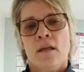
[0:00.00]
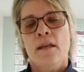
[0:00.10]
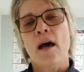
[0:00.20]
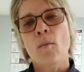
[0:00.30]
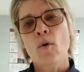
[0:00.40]

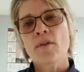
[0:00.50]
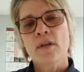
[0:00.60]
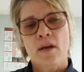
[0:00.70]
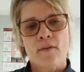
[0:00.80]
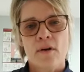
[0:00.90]
Now more
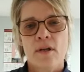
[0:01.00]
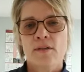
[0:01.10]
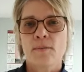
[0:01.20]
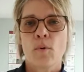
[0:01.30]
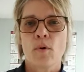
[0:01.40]
than ever,
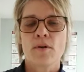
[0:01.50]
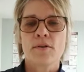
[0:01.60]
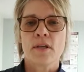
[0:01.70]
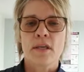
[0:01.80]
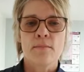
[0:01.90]
it's important
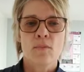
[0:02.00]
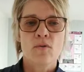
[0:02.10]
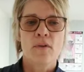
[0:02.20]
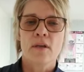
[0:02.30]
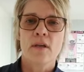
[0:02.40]
to keep
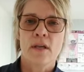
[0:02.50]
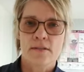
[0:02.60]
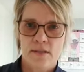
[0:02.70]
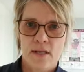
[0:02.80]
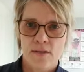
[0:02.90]
moving
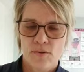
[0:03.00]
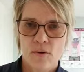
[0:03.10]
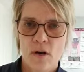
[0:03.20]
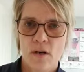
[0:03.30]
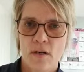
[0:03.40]
and stay
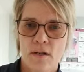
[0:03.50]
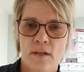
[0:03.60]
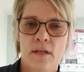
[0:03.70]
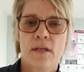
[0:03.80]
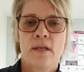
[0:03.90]
strong.
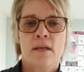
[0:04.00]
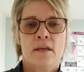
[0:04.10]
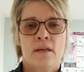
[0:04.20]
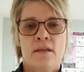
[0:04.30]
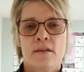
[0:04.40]

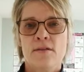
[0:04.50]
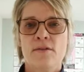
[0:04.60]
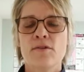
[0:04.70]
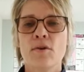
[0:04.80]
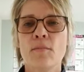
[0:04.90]
This
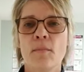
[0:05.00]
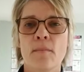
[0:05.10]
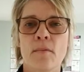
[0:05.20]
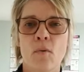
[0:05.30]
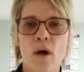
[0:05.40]
is your
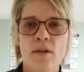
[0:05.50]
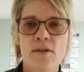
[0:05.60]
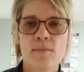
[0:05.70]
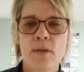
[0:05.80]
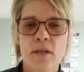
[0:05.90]

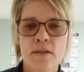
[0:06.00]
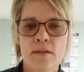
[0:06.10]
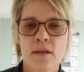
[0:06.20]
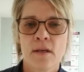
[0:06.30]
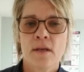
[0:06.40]
Wellness
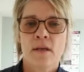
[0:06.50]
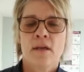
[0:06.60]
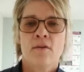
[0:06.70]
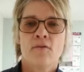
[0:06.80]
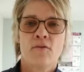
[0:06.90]
Minute
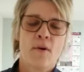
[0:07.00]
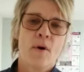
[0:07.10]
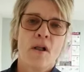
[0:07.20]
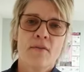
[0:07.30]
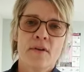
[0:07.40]
from
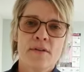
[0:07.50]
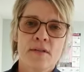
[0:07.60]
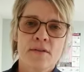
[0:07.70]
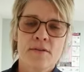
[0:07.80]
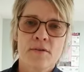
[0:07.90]
all of us
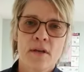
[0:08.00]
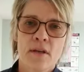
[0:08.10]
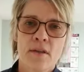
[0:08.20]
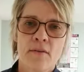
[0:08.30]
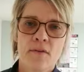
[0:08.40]
at the
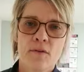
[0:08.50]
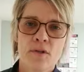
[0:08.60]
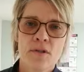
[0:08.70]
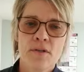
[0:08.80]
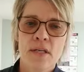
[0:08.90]
Strength
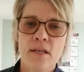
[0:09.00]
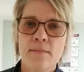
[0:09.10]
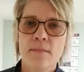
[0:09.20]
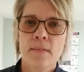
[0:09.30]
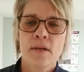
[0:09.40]
Evolution
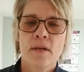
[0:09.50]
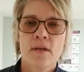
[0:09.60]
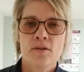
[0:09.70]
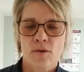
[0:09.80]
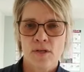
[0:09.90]
team.
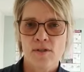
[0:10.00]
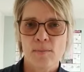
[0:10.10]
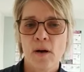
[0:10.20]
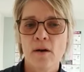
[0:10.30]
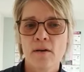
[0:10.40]
Train
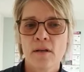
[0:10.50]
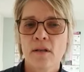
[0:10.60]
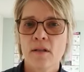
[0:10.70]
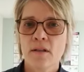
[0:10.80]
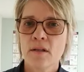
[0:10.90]
smart,
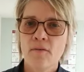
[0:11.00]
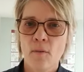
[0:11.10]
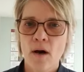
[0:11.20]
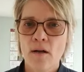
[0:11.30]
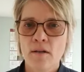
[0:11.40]
live
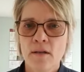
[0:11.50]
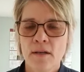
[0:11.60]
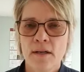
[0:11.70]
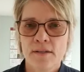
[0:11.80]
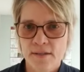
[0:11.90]

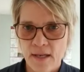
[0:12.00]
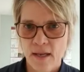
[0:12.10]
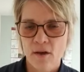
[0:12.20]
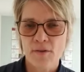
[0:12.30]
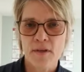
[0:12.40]
well, and stay
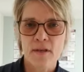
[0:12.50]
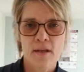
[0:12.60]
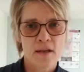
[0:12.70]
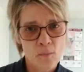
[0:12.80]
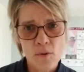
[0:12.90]

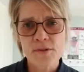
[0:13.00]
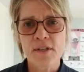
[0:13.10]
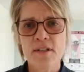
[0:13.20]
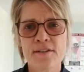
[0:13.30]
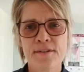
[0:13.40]
healthy, and we'll see you